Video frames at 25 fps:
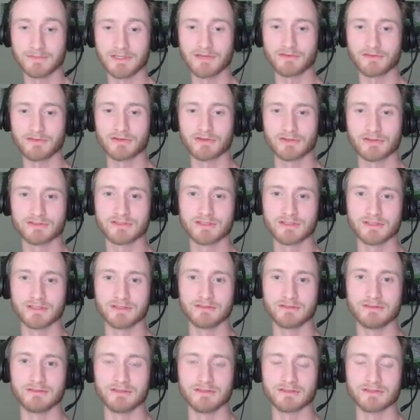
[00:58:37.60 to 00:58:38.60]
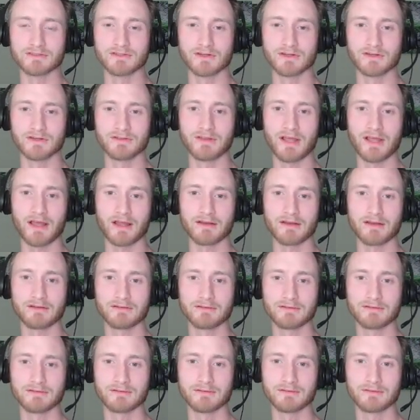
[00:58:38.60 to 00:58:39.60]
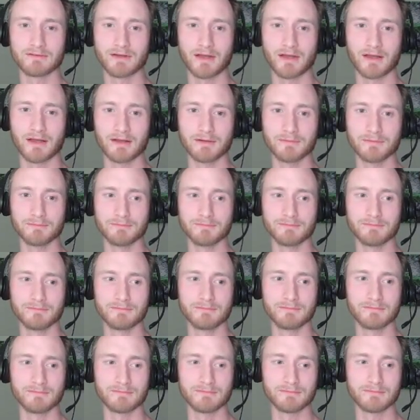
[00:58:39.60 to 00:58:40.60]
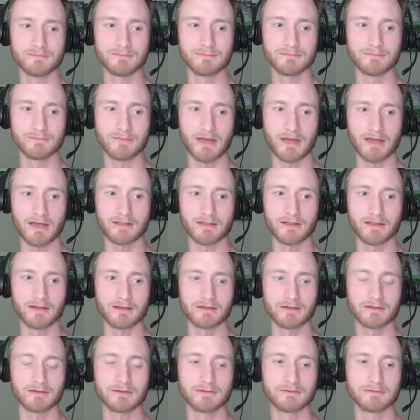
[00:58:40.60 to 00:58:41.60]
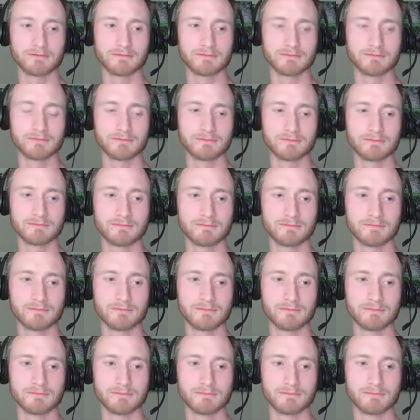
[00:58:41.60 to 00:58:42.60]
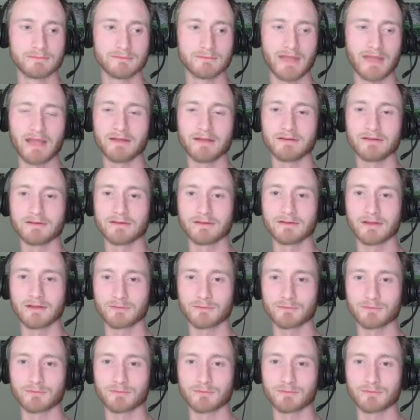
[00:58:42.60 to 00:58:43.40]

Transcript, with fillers: difficult to discern that. Um, I think. I mean, like,